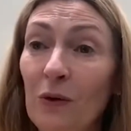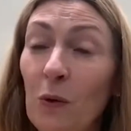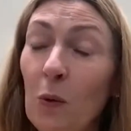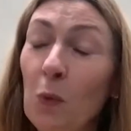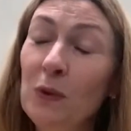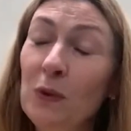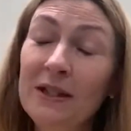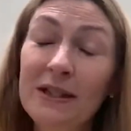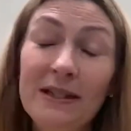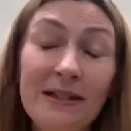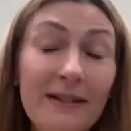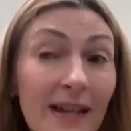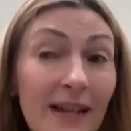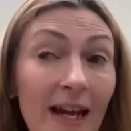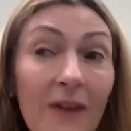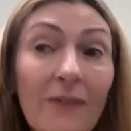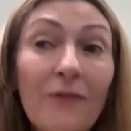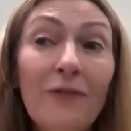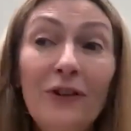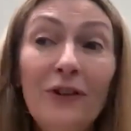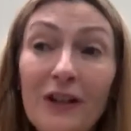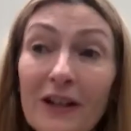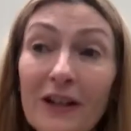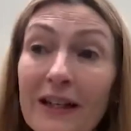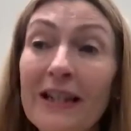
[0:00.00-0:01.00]
was
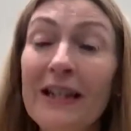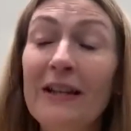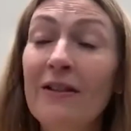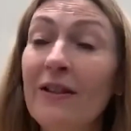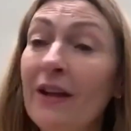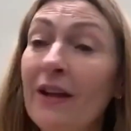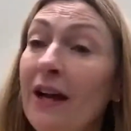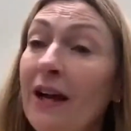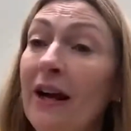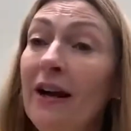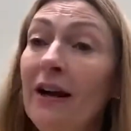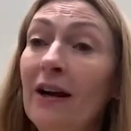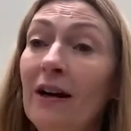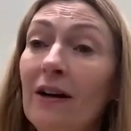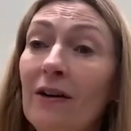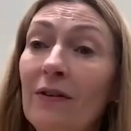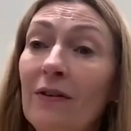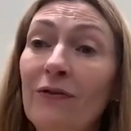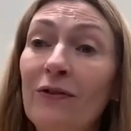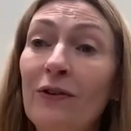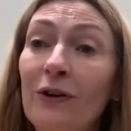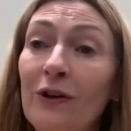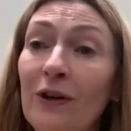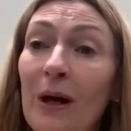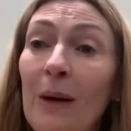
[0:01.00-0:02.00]
definitely there
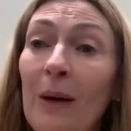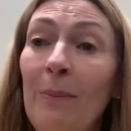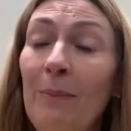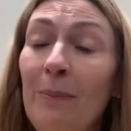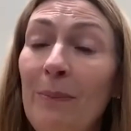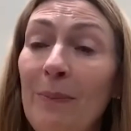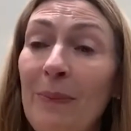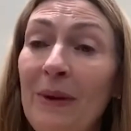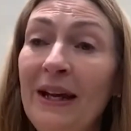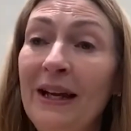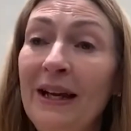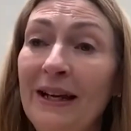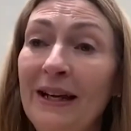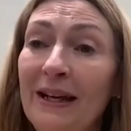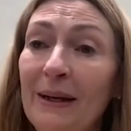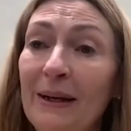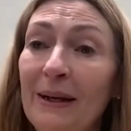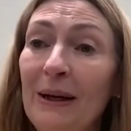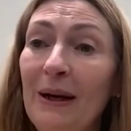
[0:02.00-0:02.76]
for a big